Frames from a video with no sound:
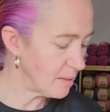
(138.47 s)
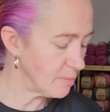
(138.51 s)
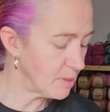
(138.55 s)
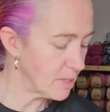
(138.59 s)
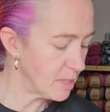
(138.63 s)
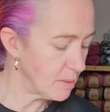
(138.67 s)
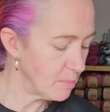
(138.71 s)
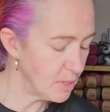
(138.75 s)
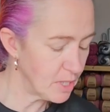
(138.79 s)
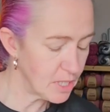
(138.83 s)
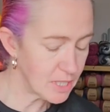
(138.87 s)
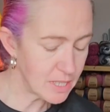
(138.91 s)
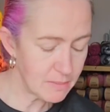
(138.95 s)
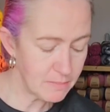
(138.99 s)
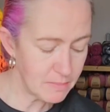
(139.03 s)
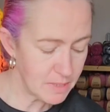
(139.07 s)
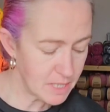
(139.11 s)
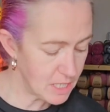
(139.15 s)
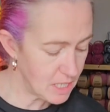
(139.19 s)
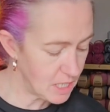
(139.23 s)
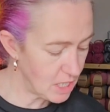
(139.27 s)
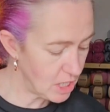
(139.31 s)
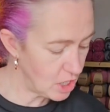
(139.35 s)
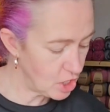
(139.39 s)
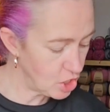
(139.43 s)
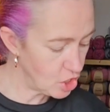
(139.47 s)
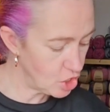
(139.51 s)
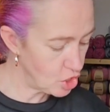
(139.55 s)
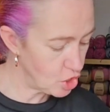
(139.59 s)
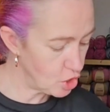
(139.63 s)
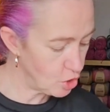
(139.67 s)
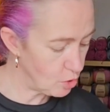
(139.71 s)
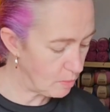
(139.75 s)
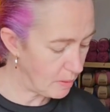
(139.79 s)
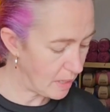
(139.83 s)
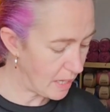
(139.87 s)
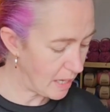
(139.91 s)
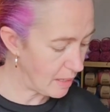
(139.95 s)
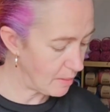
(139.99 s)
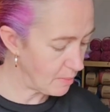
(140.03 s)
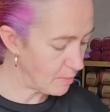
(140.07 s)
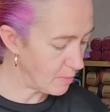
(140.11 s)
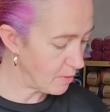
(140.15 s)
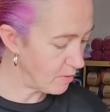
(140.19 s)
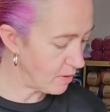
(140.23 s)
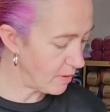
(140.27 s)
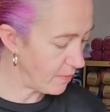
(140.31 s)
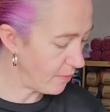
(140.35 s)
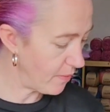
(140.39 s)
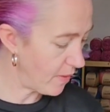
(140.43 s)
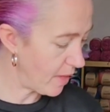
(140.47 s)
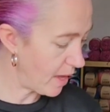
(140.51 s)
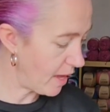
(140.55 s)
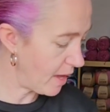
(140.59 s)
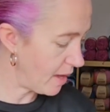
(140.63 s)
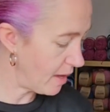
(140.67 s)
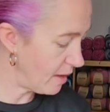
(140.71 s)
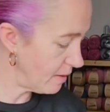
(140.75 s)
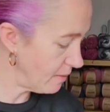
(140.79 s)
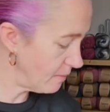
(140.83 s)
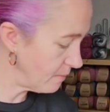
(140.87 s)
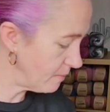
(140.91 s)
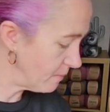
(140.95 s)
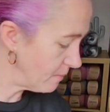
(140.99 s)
I'm going to put some tissue paper in there.